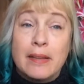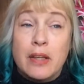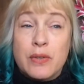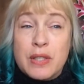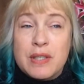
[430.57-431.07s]

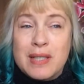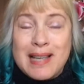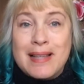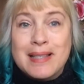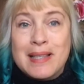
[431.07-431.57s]
There's a
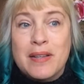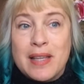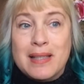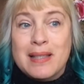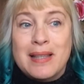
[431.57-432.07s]
sense
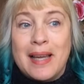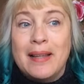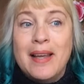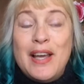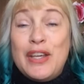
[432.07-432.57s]
that
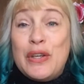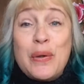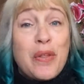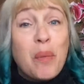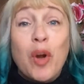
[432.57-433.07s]

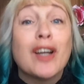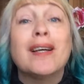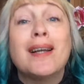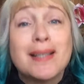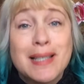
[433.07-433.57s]
they're
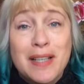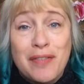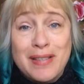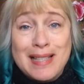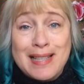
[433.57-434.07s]
working on
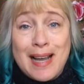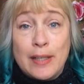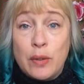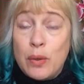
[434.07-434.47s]
stuff inside.